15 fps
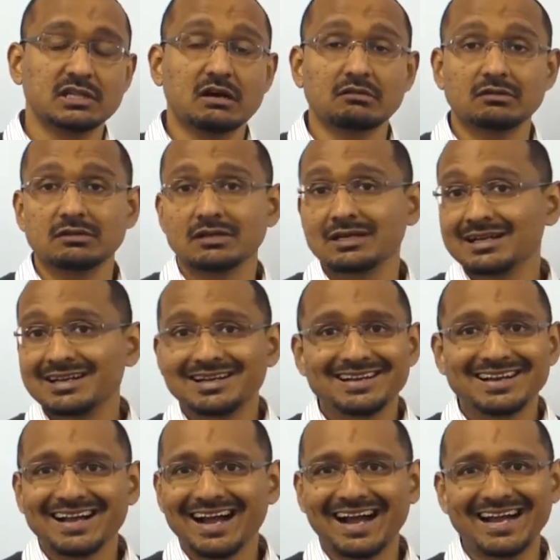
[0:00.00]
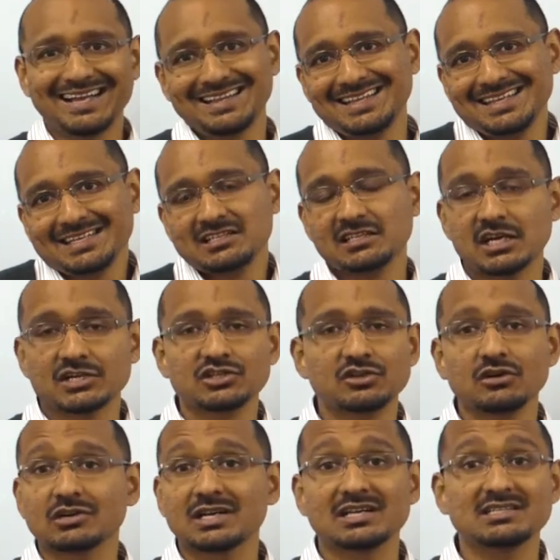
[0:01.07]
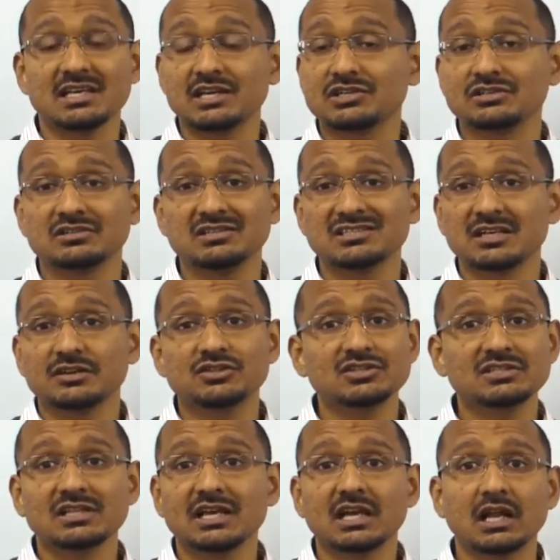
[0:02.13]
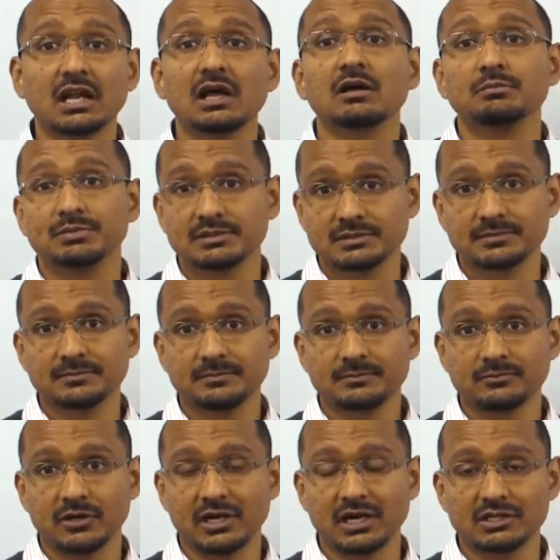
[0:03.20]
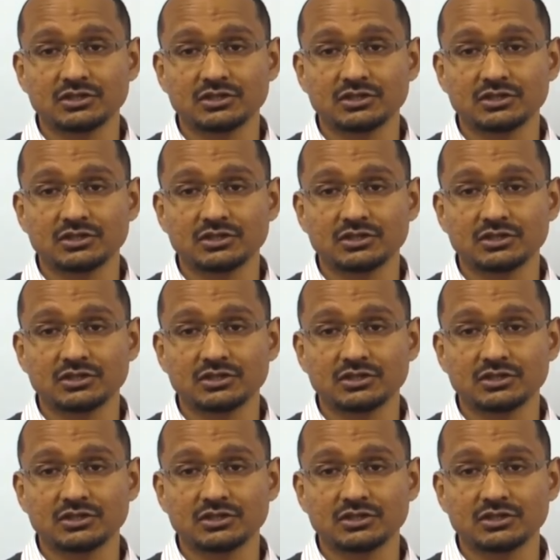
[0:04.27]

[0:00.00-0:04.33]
Now, I think international organizations are just like clubs, right?